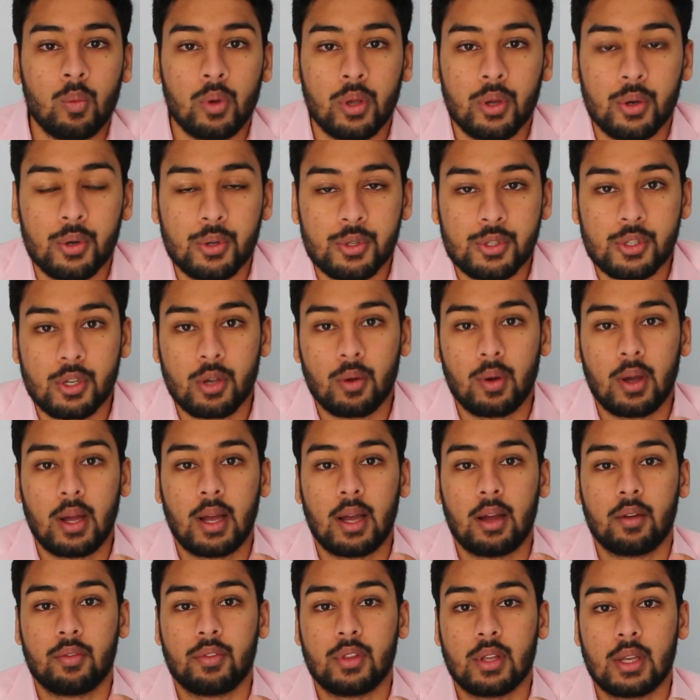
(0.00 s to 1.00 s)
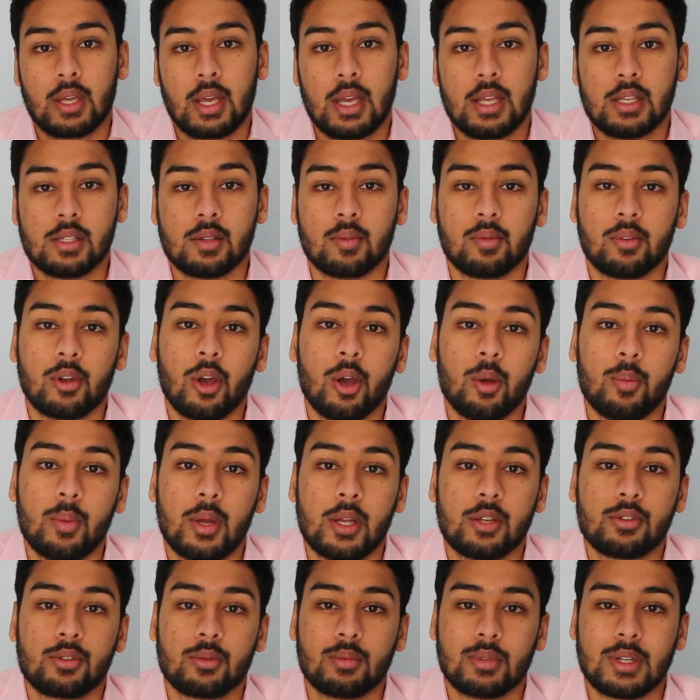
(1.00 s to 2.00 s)
We also have the case of
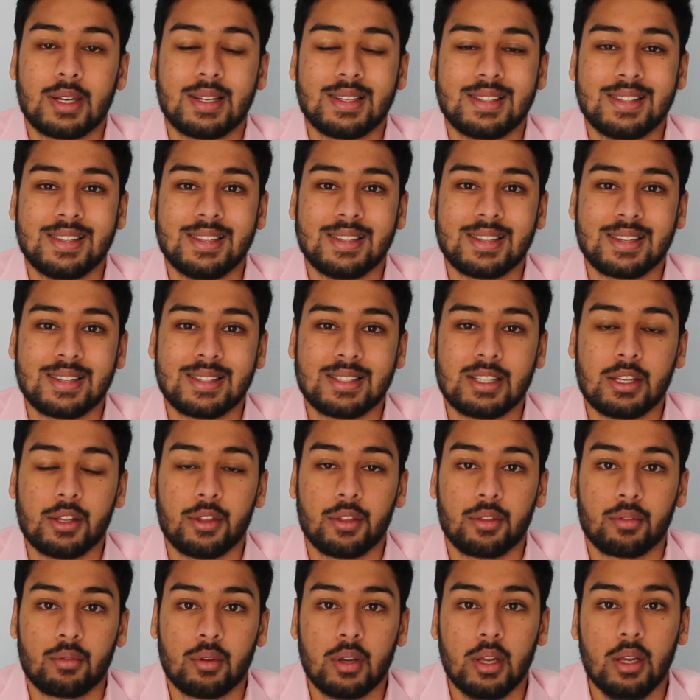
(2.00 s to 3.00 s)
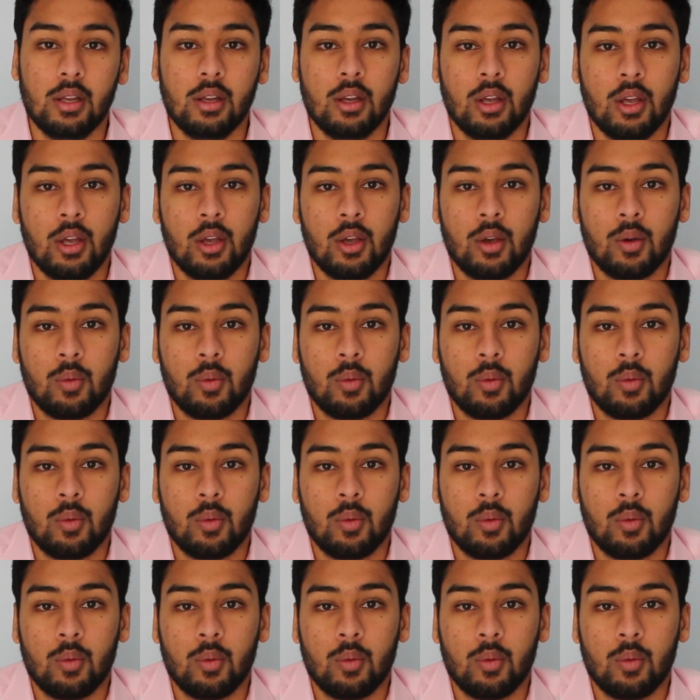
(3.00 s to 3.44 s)
Gomez from 1993,